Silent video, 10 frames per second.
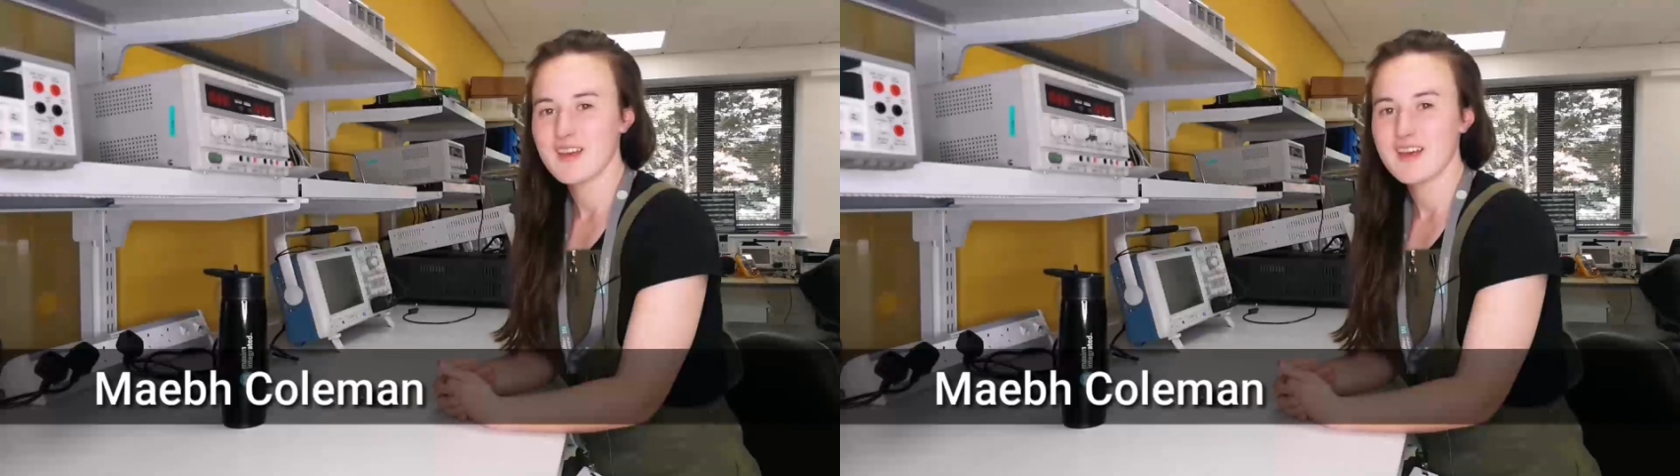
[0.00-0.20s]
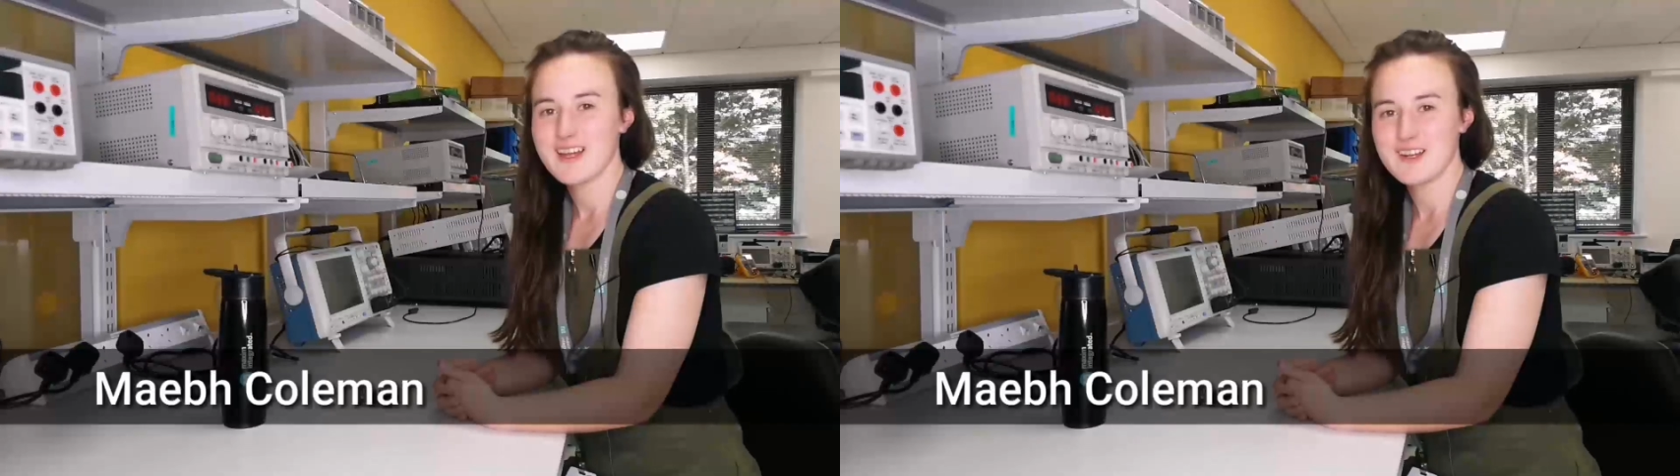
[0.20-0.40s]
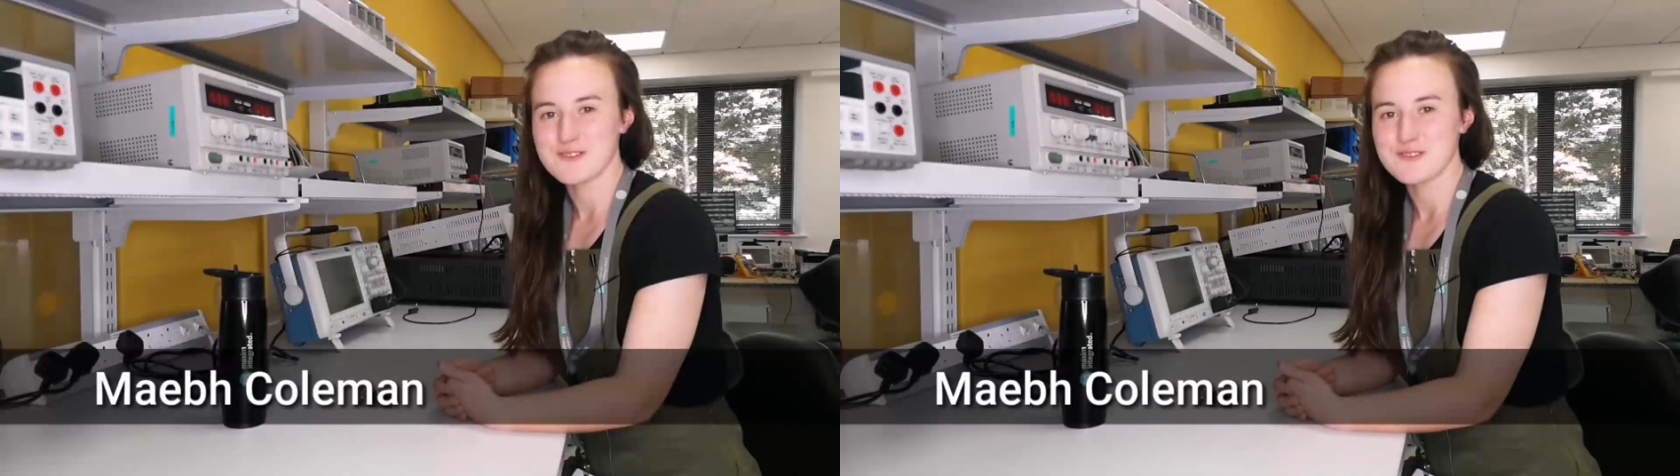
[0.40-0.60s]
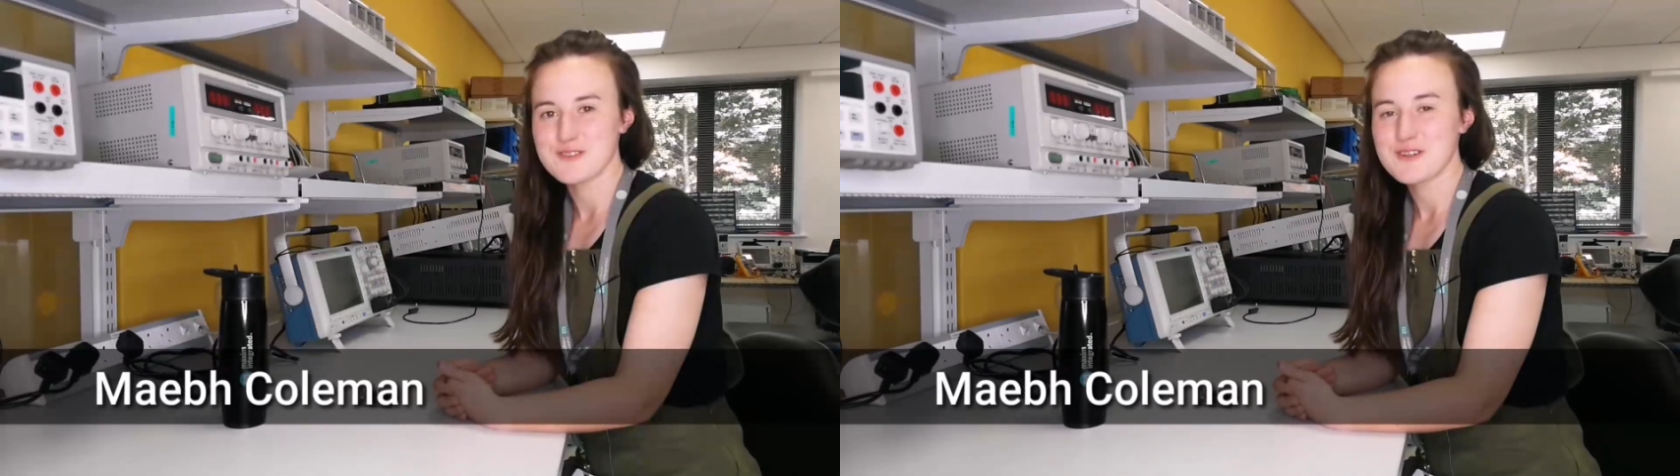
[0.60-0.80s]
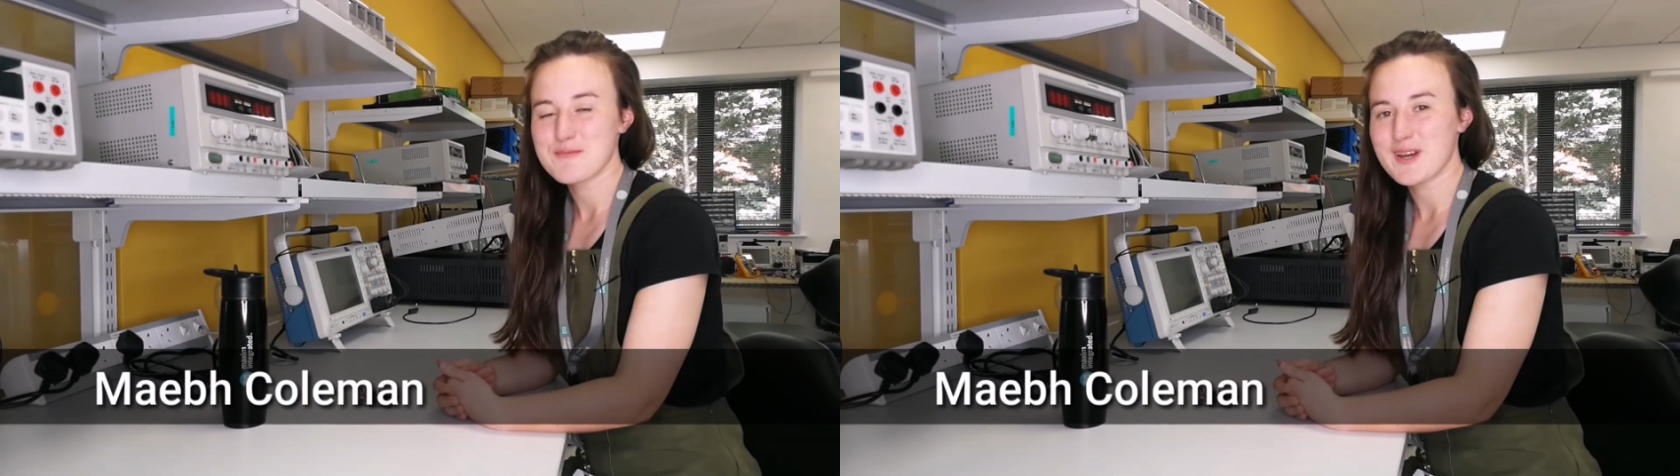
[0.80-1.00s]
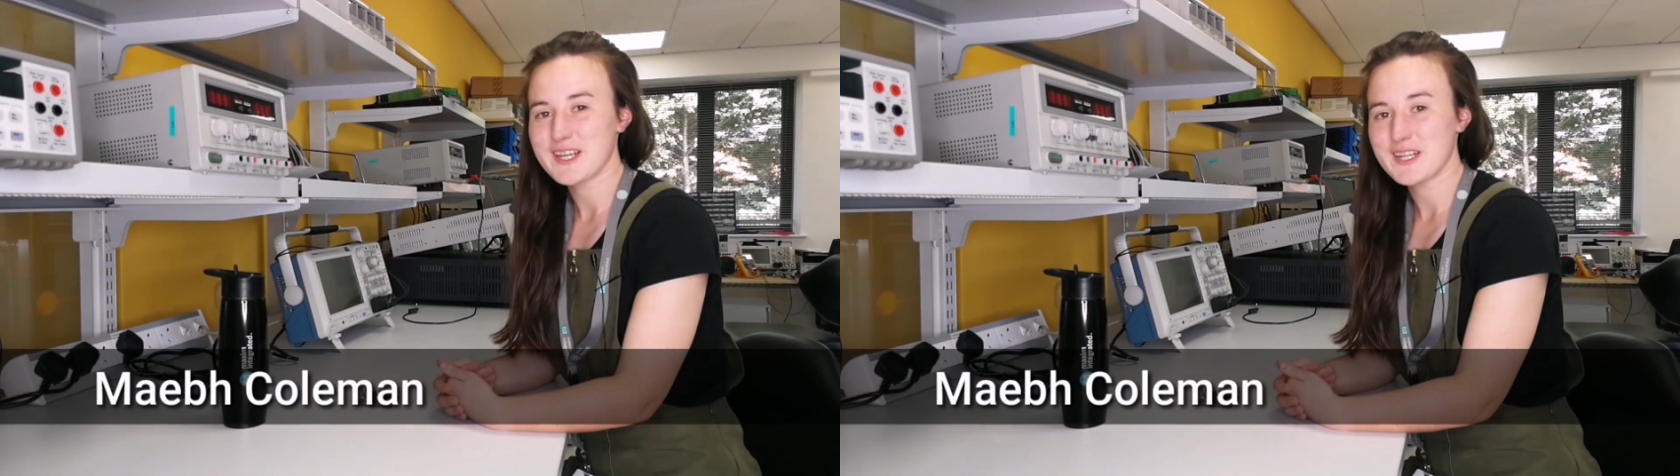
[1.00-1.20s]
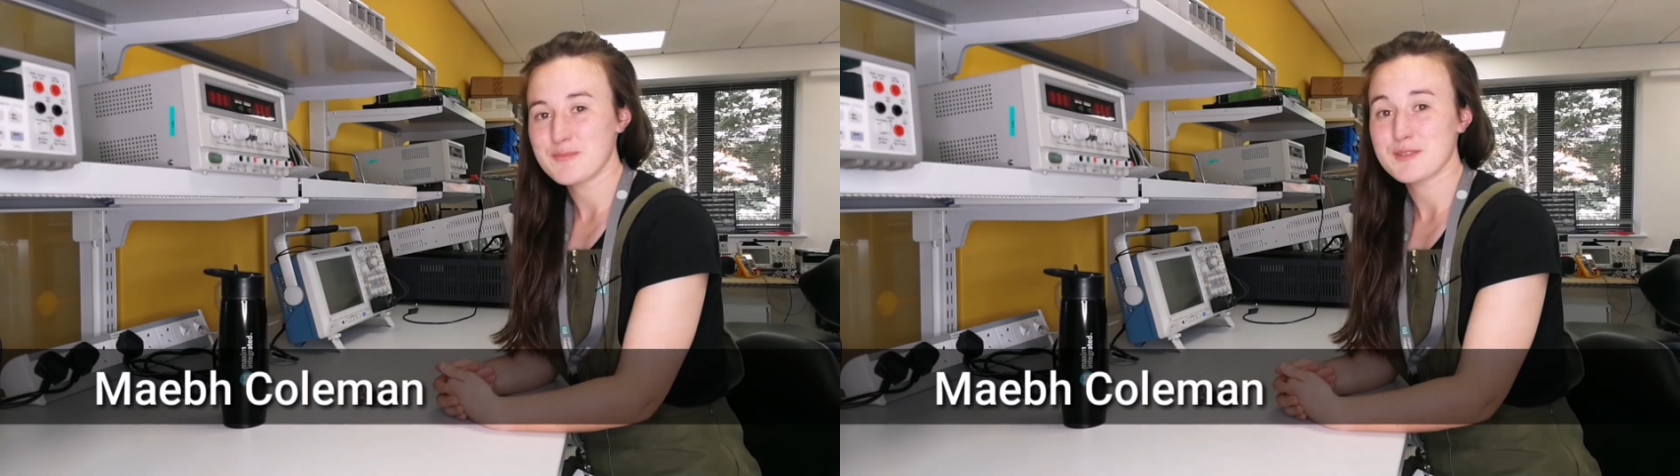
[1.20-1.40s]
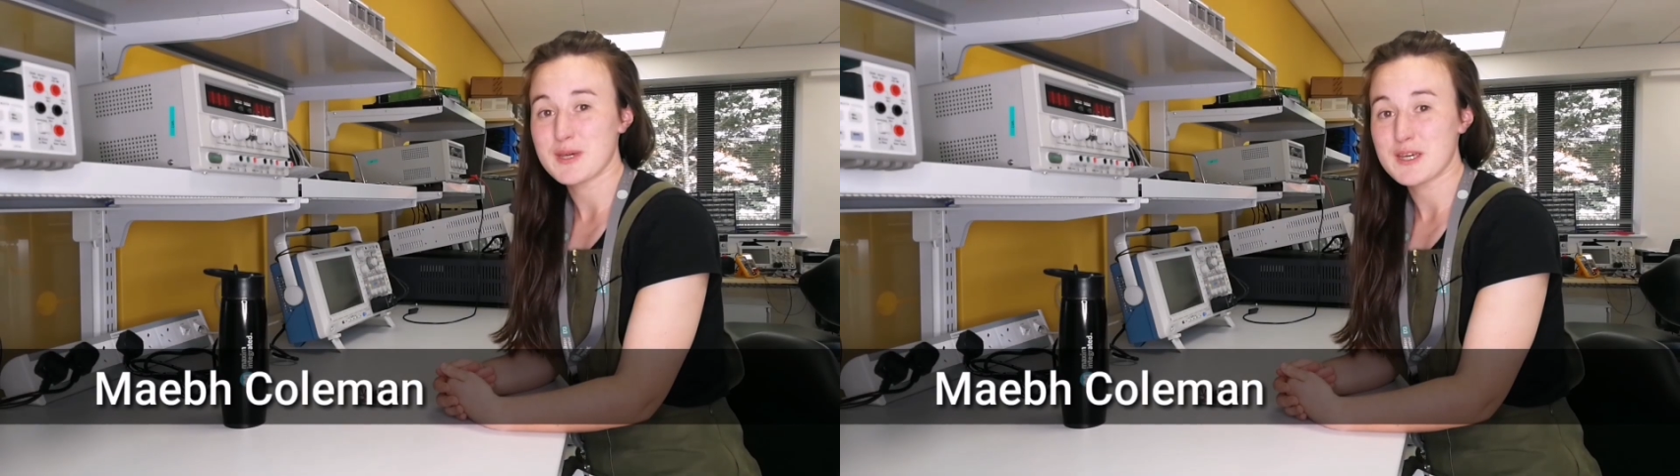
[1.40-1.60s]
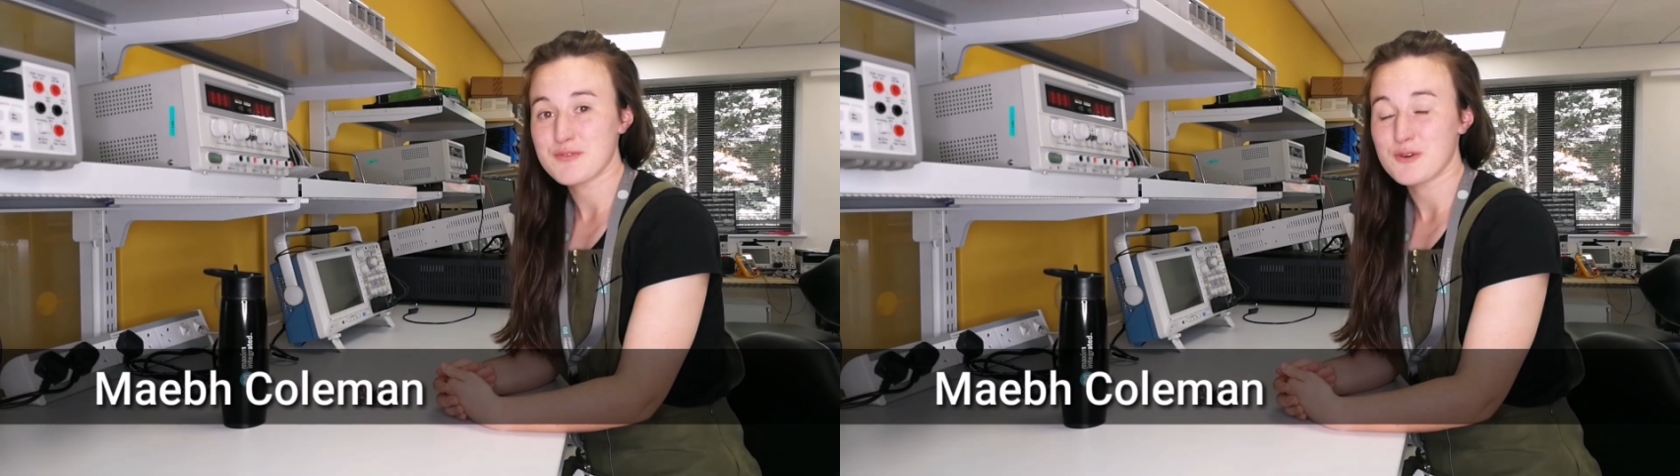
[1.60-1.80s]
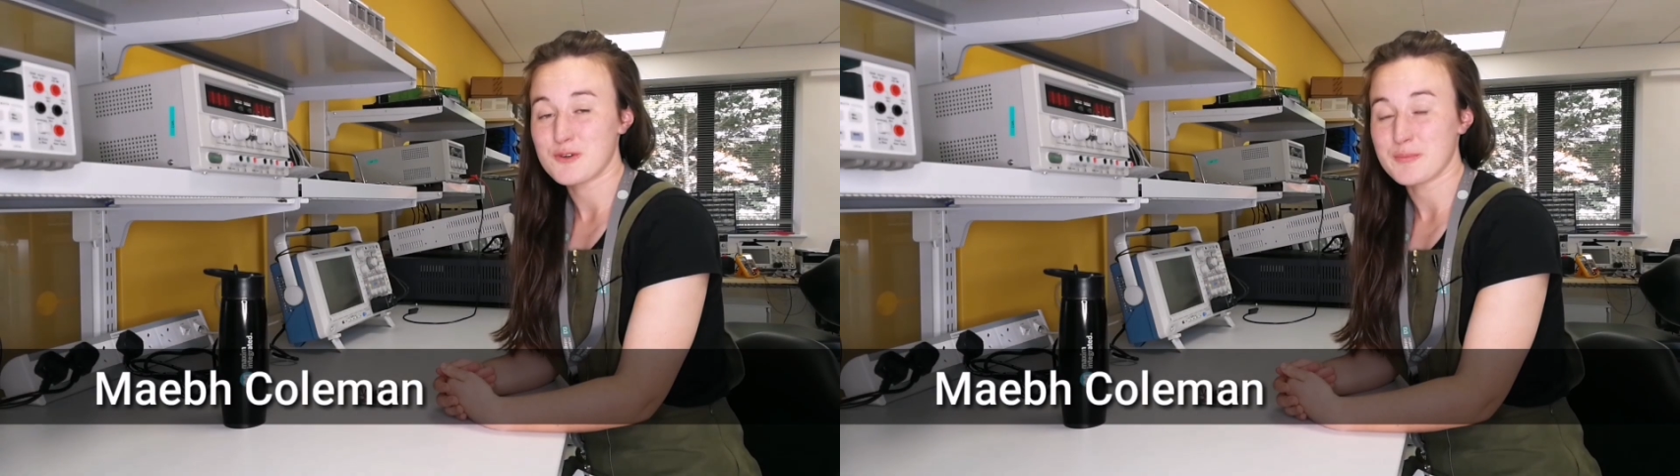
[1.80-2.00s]
Hello, my name is Maebh
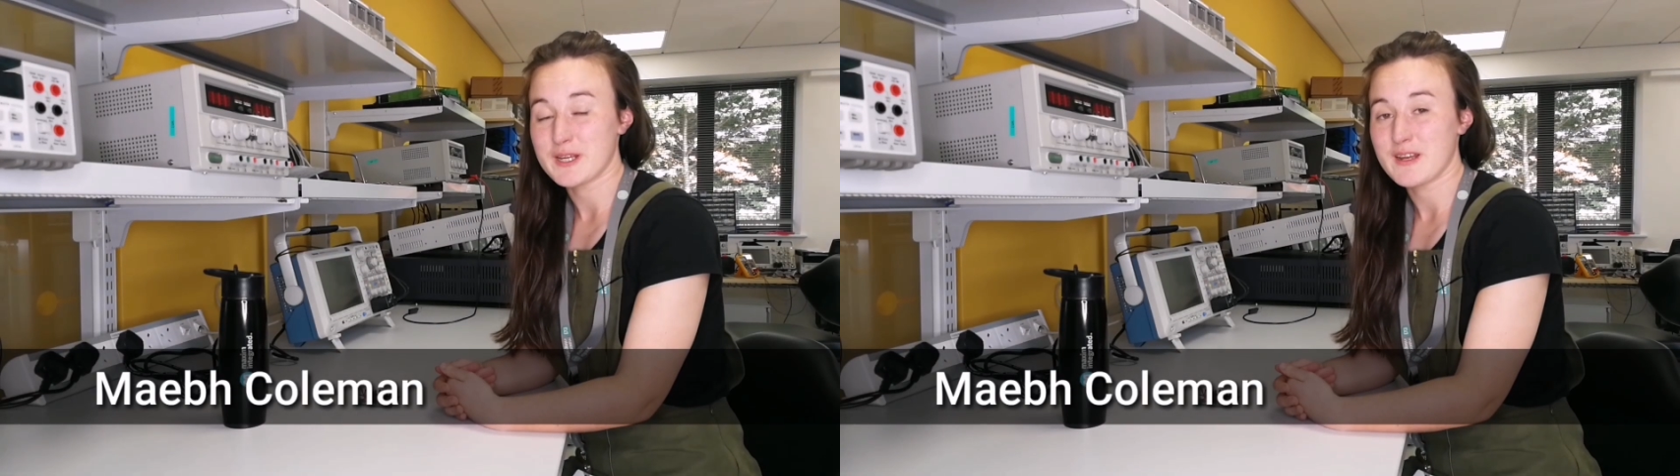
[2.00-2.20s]
Coleman